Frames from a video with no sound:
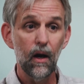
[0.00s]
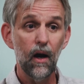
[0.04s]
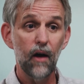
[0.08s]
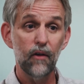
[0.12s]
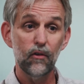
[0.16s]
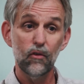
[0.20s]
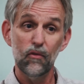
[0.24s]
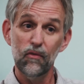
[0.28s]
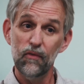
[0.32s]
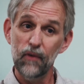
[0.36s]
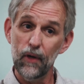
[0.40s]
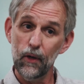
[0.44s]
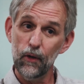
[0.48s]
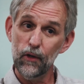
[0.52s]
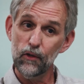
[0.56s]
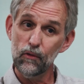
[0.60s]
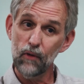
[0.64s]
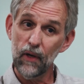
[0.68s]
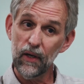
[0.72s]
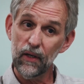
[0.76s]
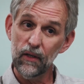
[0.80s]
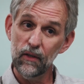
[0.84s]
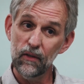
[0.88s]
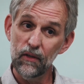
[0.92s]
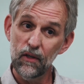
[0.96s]
under very
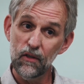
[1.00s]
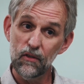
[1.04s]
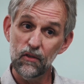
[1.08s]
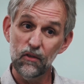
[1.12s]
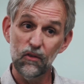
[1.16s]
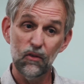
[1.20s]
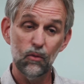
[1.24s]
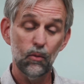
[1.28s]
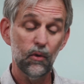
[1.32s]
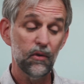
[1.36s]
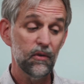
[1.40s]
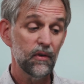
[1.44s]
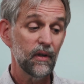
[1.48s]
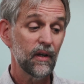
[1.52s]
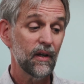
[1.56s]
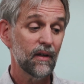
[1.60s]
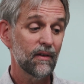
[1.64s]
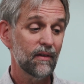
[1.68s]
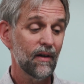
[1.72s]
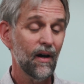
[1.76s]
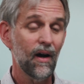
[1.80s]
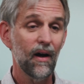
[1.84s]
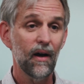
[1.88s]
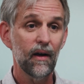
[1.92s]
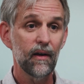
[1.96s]
dry conditions, we're seeing
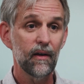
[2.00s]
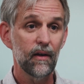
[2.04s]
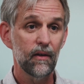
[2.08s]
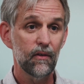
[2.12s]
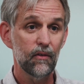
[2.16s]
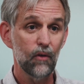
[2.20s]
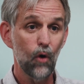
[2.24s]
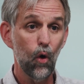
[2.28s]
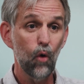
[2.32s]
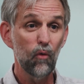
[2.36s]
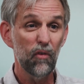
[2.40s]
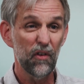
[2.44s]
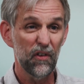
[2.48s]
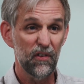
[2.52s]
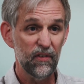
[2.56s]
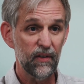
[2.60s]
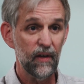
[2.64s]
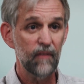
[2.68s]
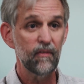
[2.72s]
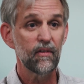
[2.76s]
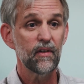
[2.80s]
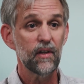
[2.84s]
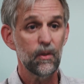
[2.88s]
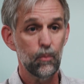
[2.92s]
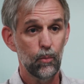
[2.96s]
as high as over
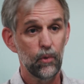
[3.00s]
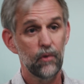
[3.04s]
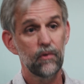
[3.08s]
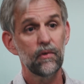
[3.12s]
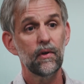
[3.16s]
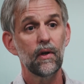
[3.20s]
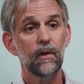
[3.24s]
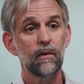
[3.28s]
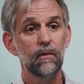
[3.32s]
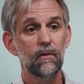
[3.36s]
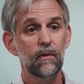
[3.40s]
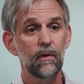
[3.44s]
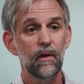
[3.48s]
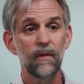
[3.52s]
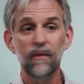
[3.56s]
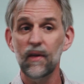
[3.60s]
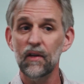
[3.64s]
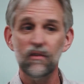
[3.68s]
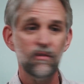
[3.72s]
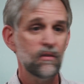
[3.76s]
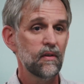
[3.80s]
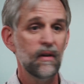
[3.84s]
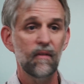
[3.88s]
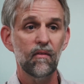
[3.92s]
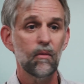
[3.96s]
70%, and
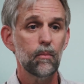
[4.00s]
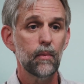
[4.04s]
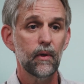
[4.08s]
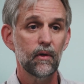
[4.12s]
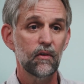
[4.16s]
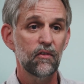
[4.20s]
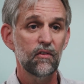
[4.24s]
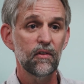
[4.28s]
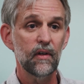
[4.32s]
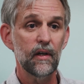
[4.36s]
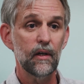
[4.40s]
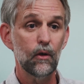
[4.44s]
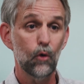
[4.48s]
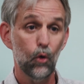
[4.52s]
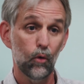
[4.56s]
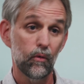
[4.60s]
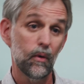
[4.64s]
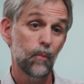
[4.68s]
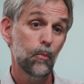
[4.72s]
that's never been seen or